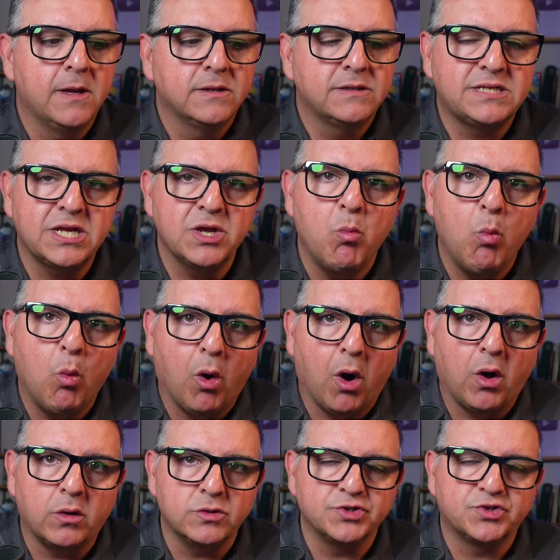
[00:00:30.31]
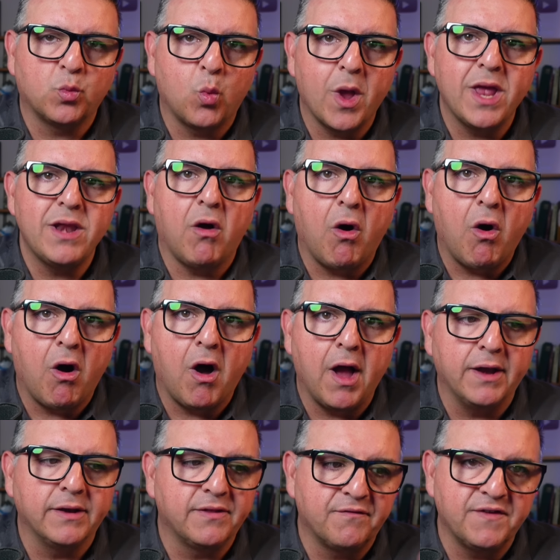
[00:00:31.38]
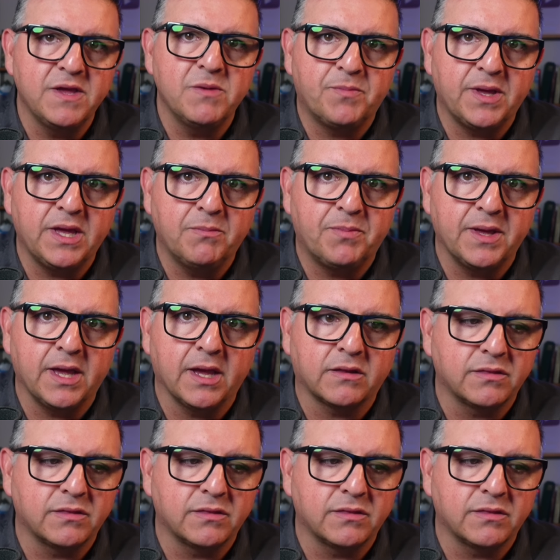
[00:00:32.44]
Tim Walz went on the VP pick,